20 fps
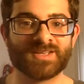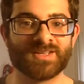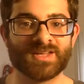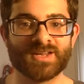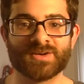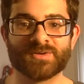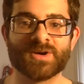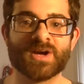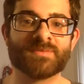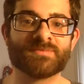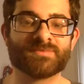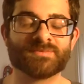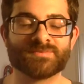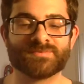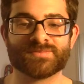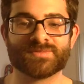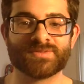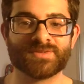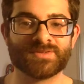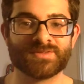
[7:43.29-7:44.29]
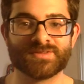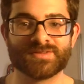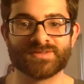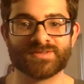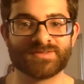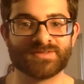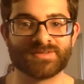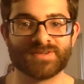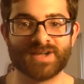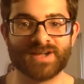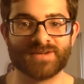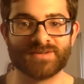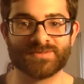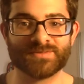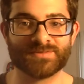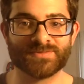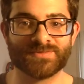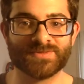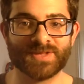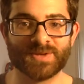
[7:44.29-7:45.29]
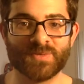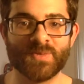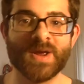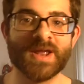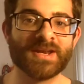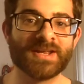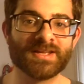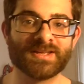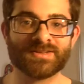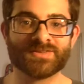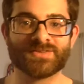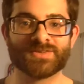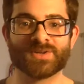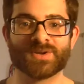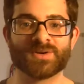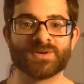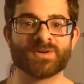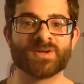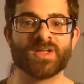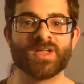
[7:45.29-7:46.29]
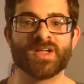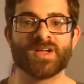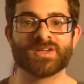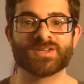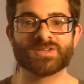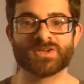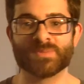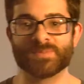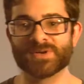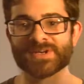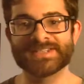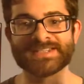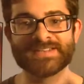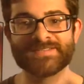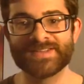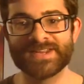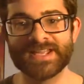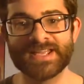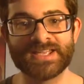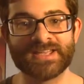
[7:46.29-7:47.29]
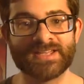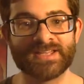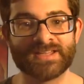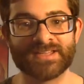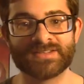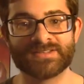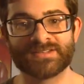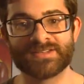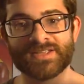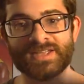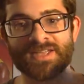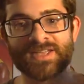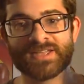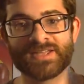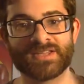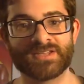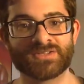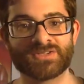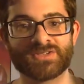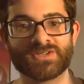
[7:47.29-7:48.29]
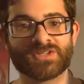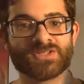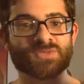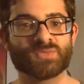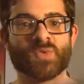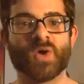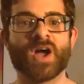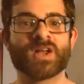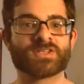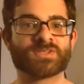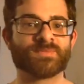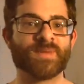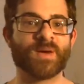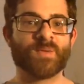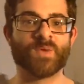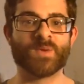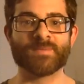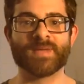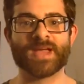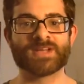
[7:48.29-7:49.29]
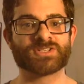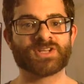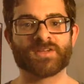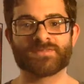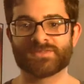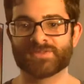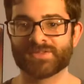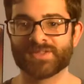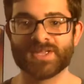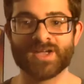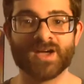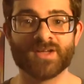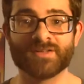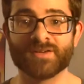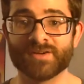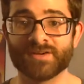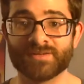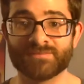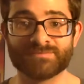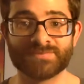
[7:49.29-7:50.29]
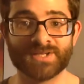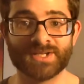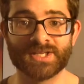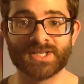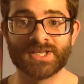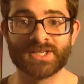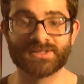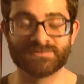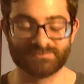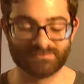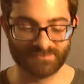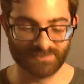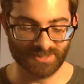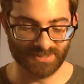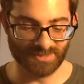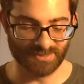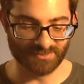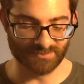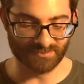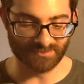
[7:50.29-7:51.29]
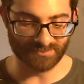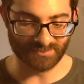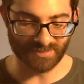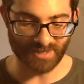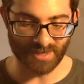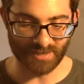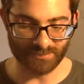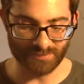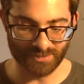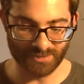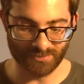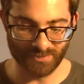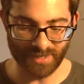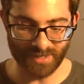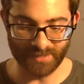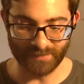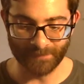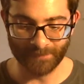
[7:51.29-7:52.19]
I don't feel like waiting, so put a DVD in, and you can just watch one match after the other, and that would be great.